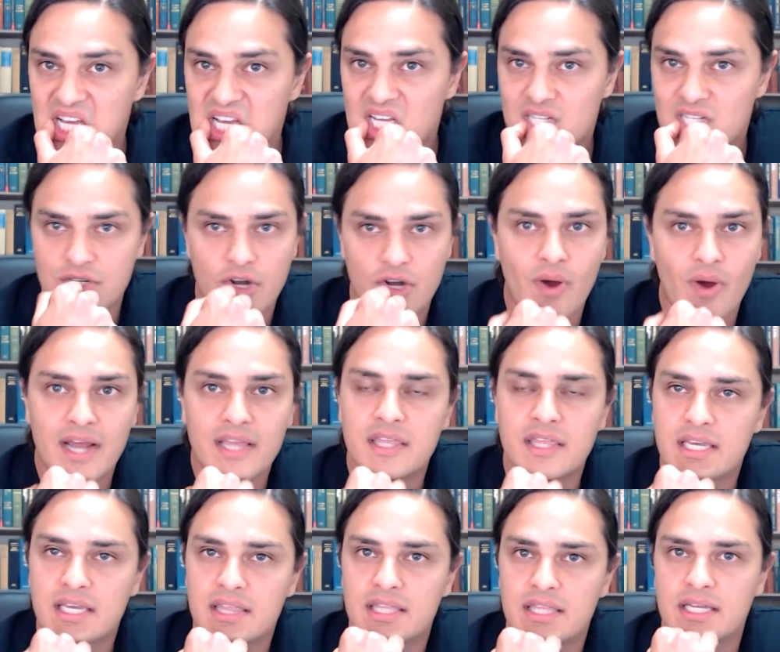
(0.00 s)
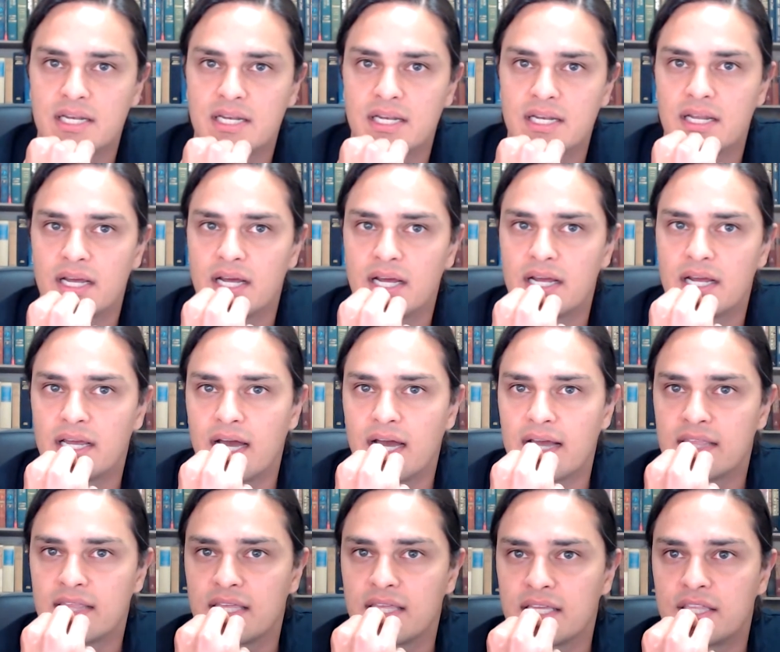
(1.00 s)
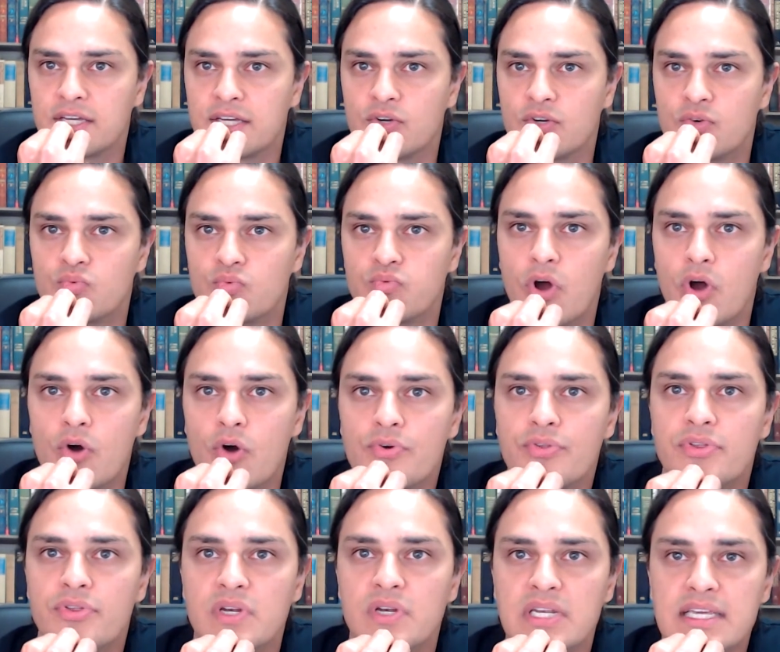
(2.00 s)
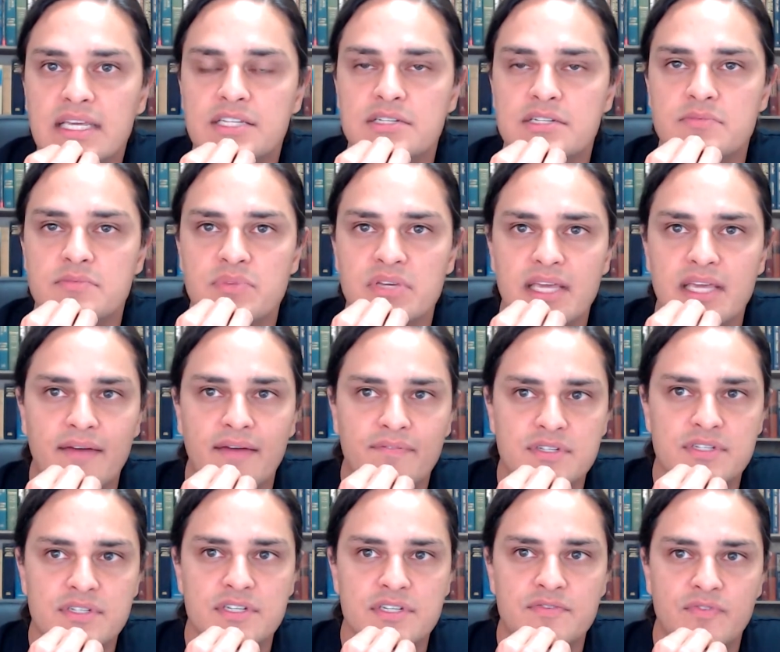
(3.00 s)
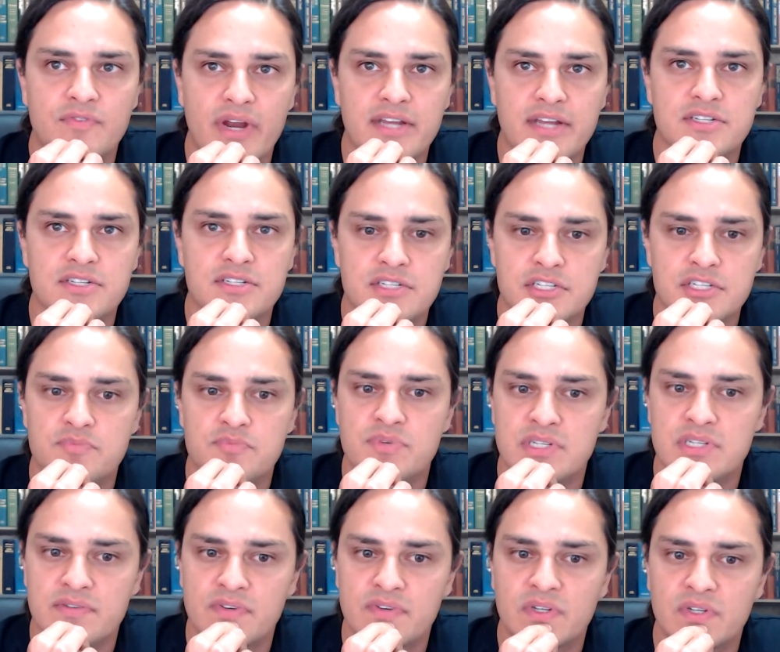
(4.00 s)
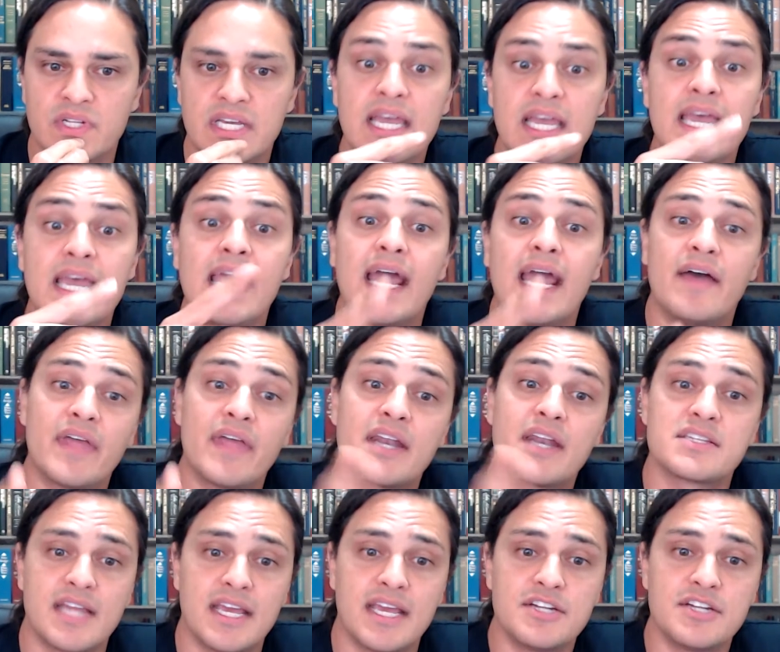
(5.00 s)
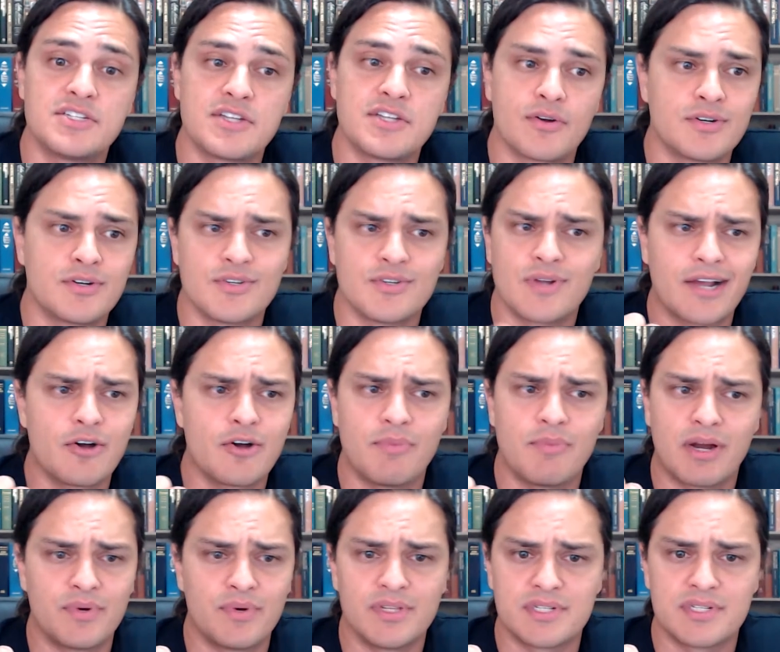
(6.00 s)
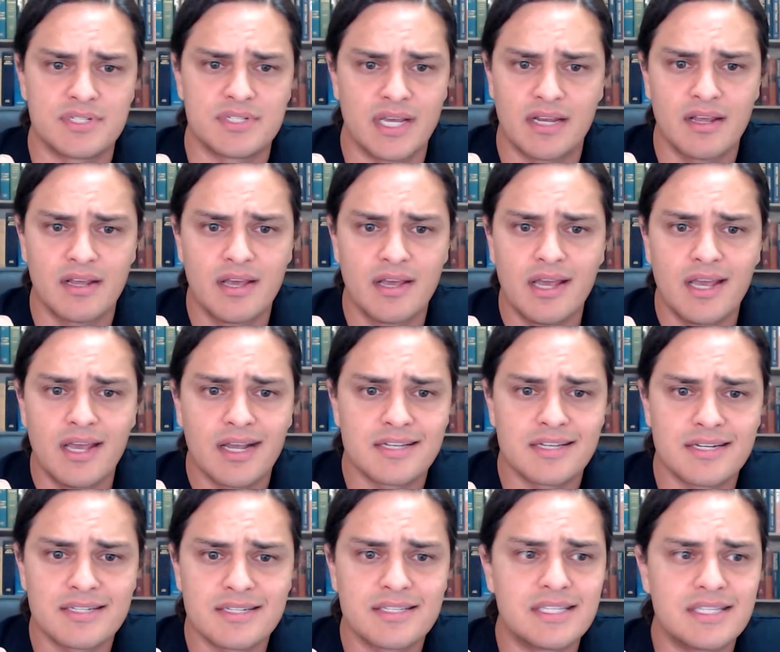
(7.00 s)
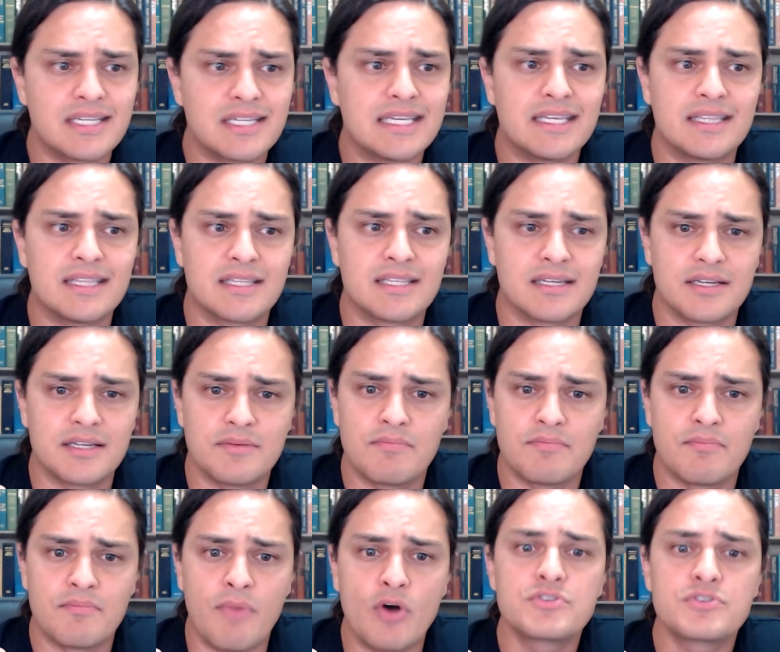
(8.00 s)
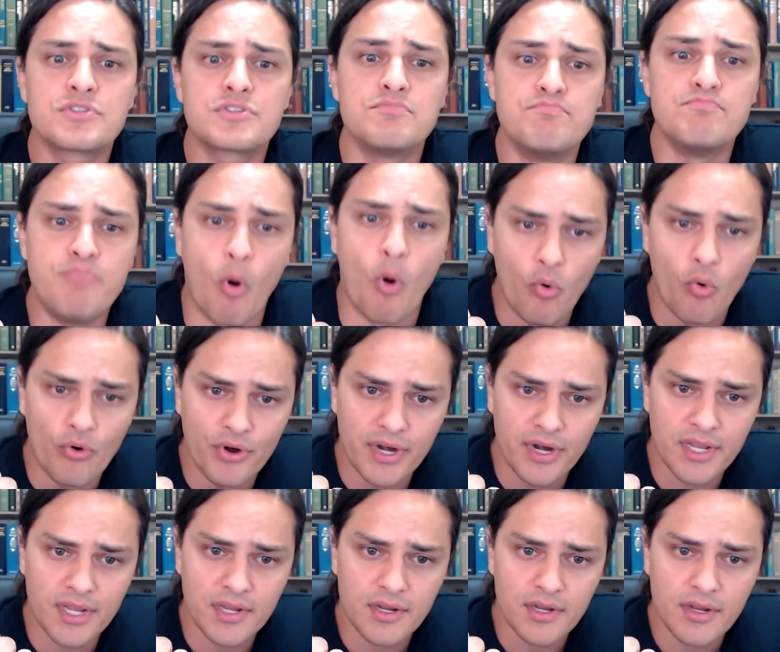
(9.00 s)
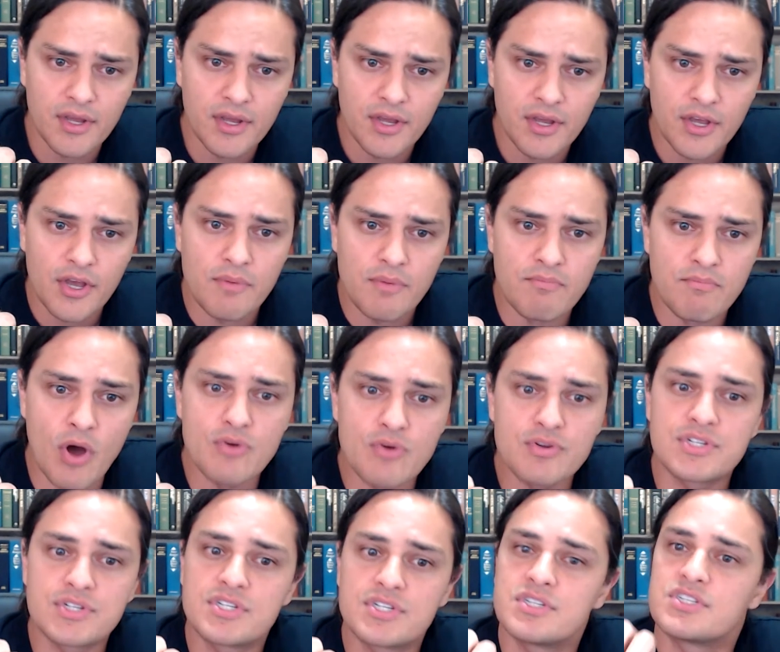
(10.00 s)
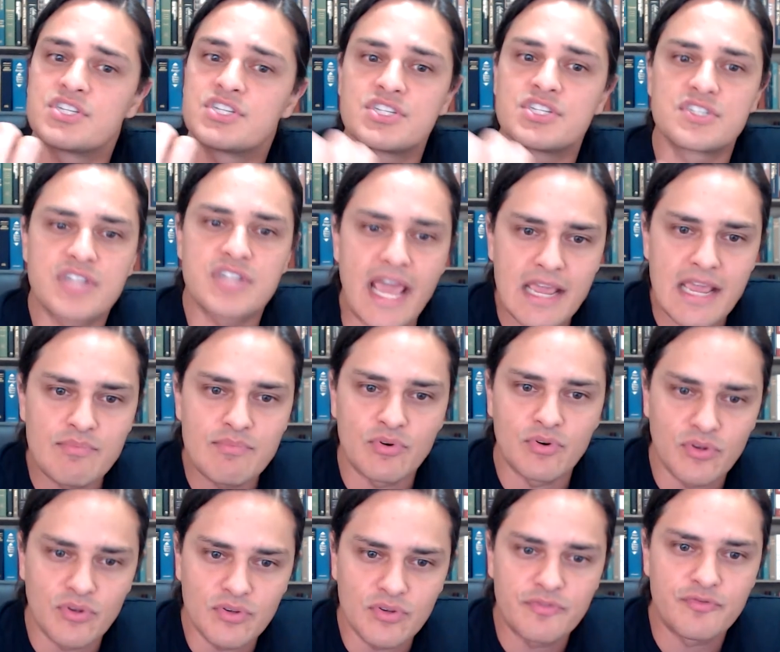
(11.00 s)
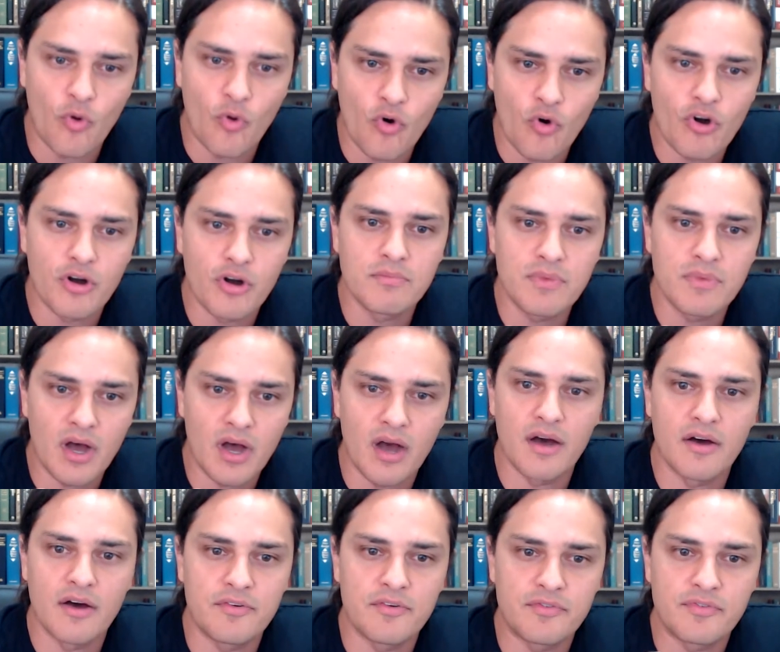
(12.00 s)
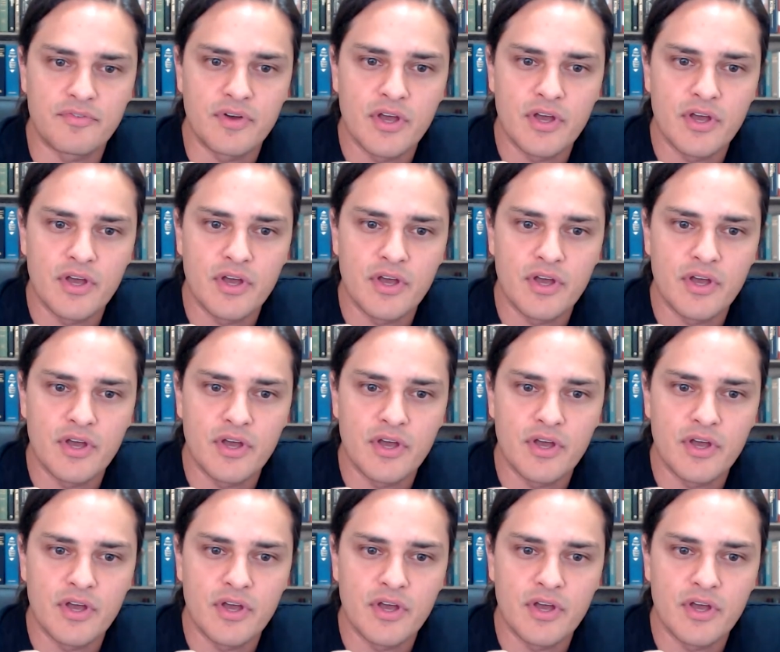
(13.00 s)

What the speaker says: So no, I think that growth needs to be the emphasis for agencies specifically. And then as an agency owner, dude, I go buy real estate because it is the most boring, most stable form of